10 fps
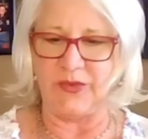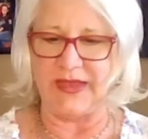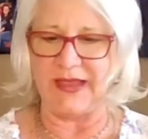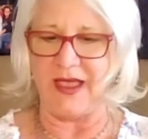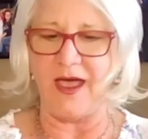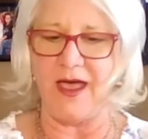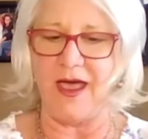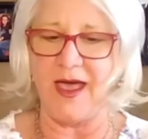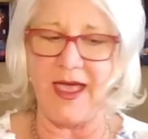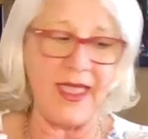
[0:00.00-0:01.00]
week.
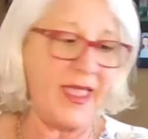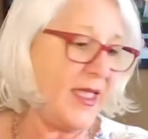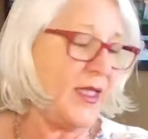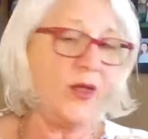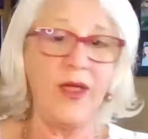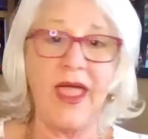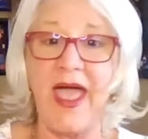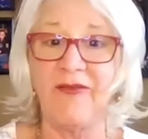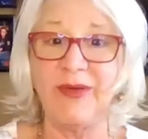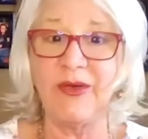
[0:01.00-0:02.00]
I
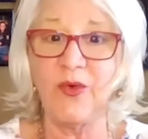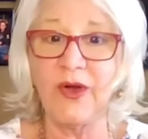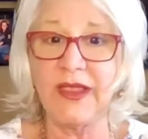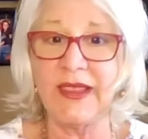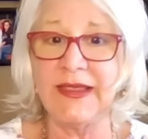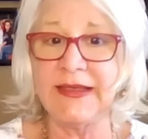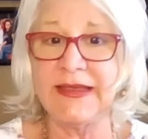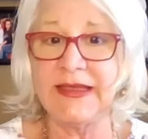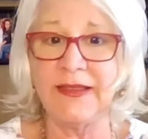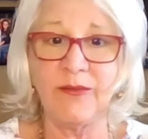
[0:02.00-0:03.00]
have been working
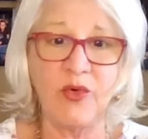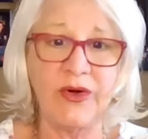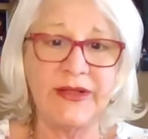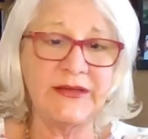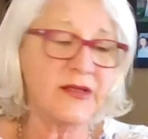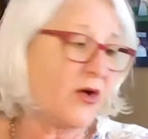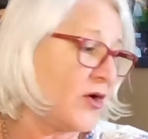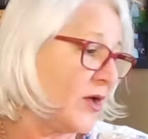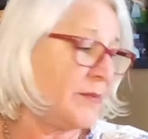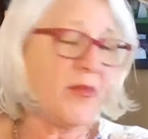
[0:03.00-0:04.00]
in the morning
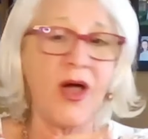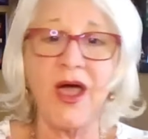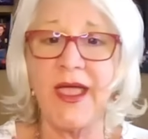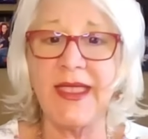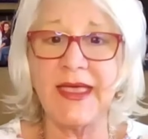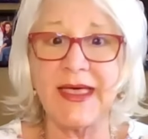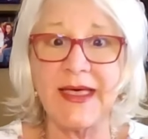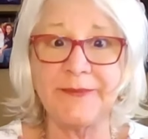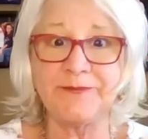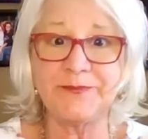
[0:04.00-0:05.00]
on my
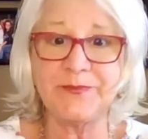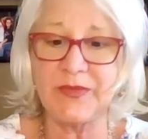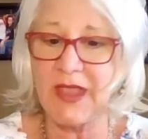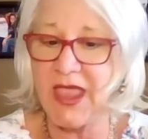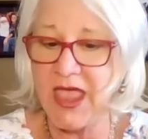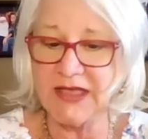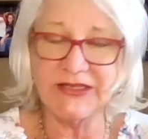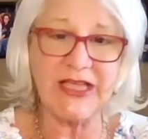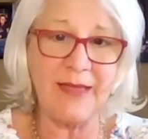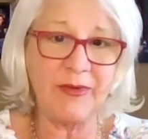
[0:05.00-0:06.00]
um,
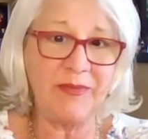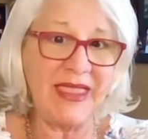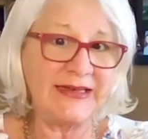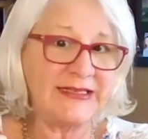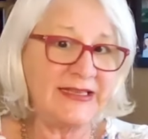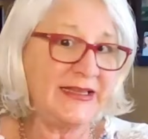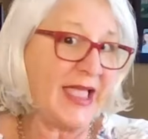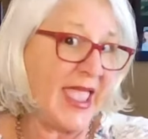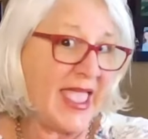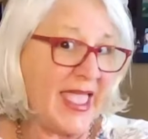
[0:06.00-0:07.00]
diamond painting,
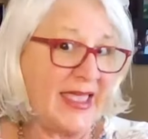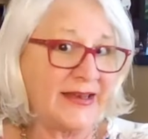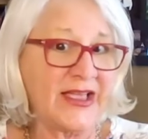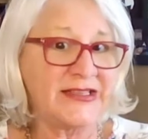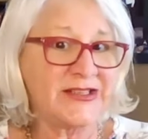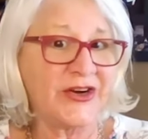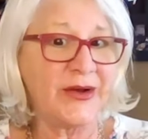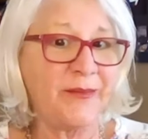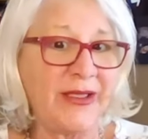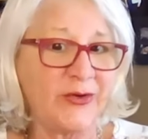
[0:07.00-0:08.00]
and I
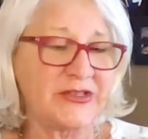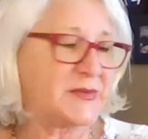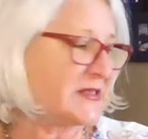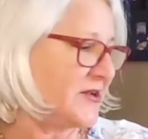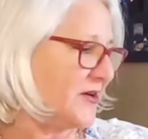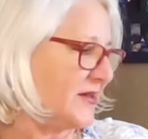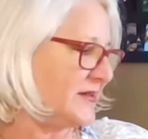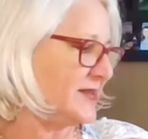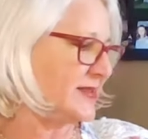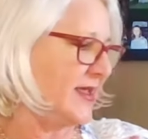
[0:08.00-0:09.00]
started my Christmas
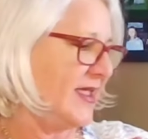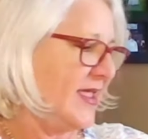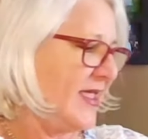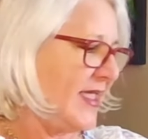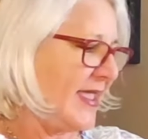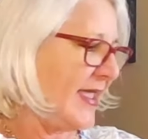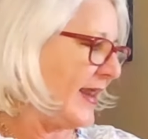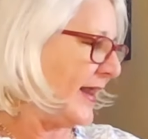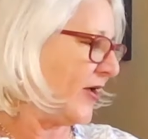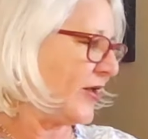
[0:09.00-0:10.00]
cards,
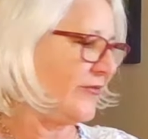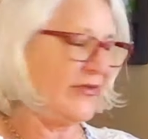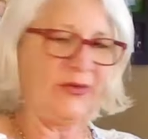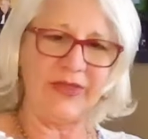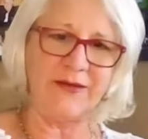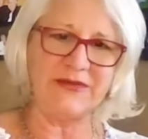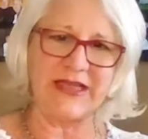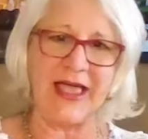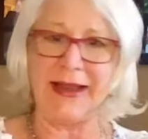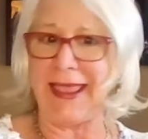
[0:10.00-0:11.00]
and I got a few of them
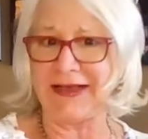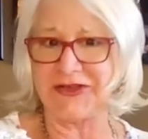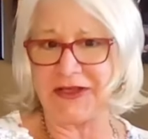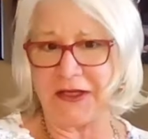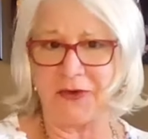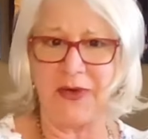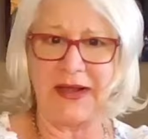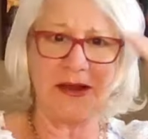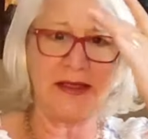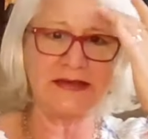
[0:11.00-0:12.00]
done. I actually I got quite
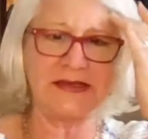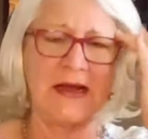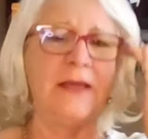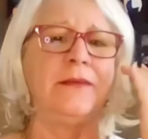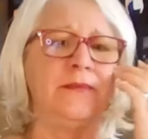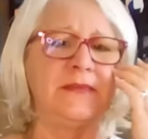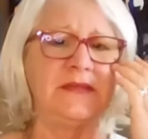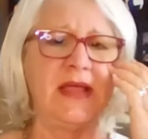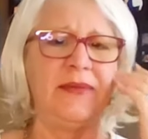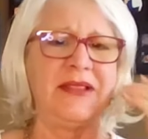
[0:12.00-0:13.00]
a lot done. I,
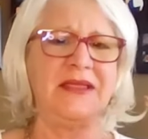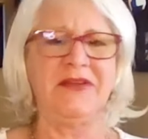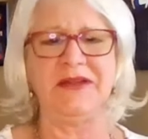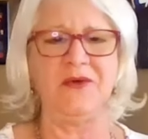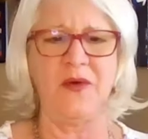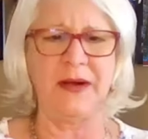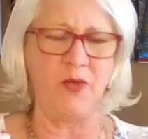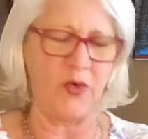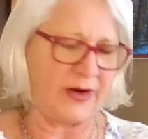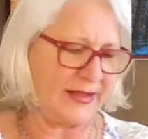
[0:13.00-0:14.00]
I believe I did one a
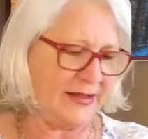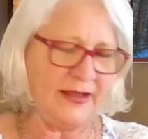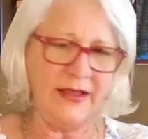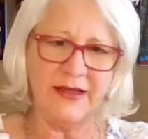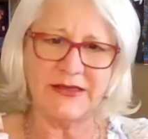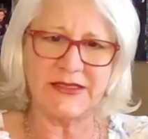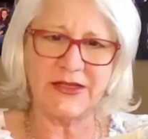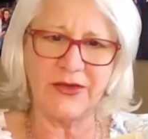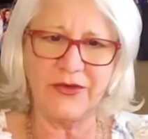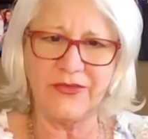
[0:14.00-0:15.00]
morning.
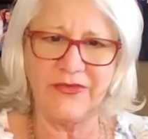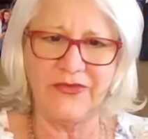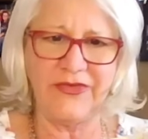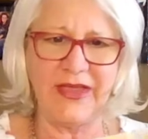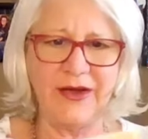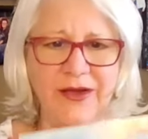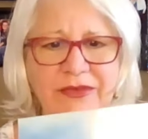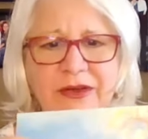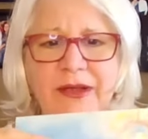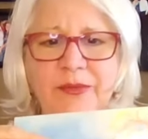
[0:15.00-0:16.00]
So they're very,
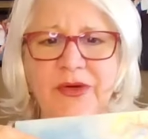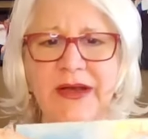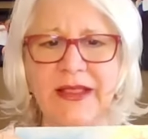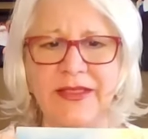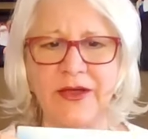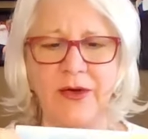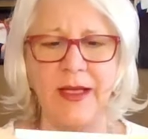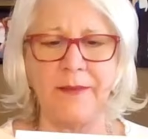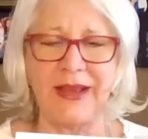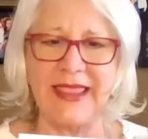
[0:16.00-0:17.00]
very pretty. They're
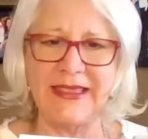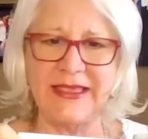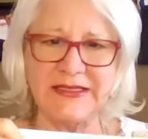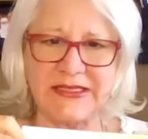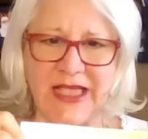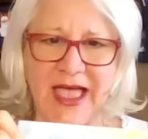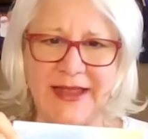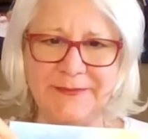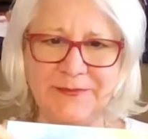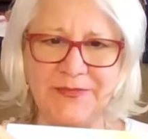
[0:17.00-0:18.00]
uh, blank
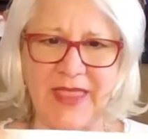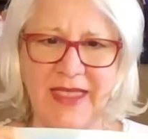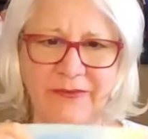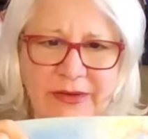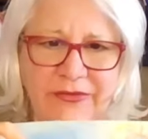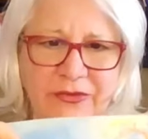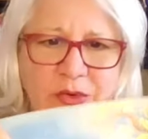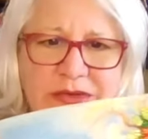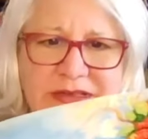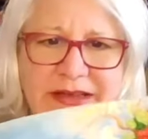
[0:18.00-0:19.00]
inside. They haven't been
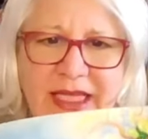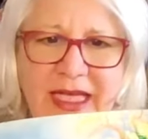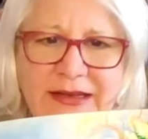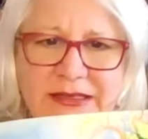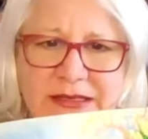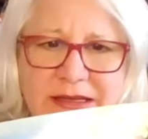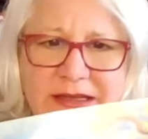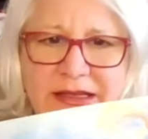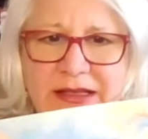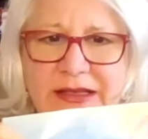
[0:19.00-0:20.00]
folded yet.
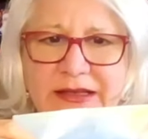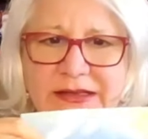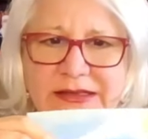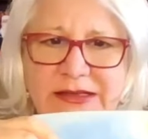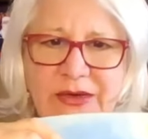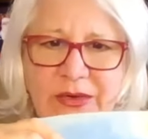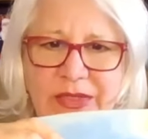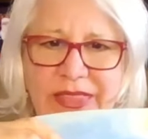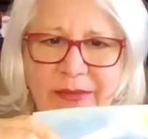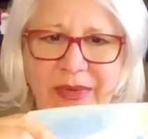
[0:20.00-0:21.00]
So
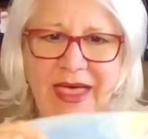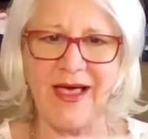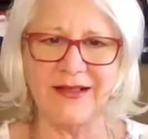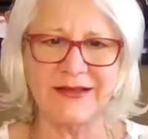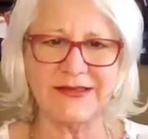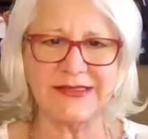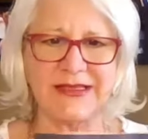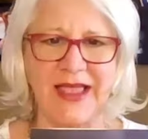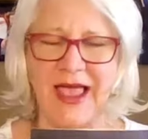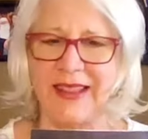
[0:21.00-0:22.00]
the bells.
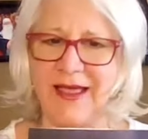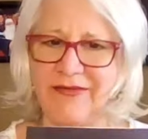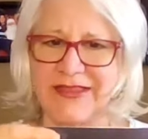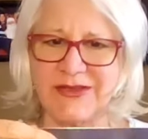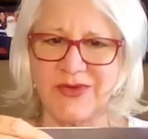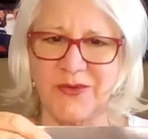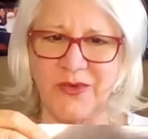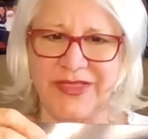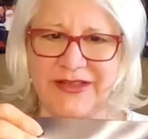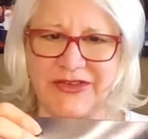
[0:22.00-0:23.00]
I love this one
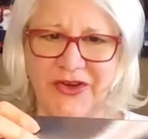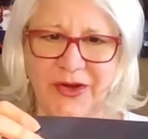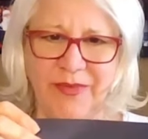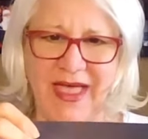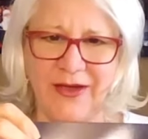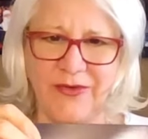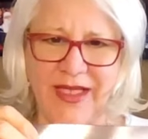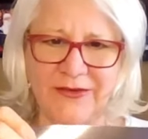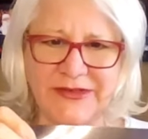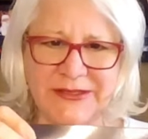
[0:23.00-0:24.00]
with the dark
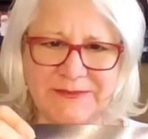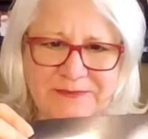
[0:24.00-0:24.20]
background